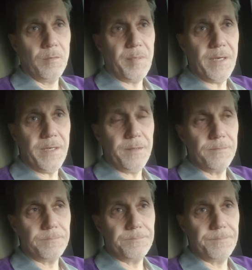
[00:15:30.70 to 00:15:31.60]
But
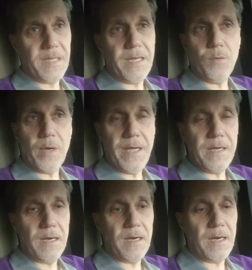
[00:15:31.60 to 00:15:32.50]
anyway,
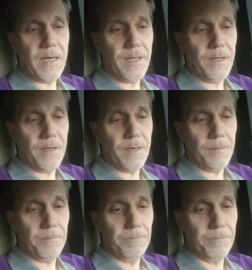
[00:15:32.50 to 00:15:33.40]
I
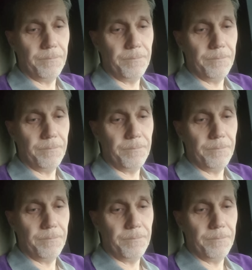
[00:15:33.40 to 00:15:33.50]
um,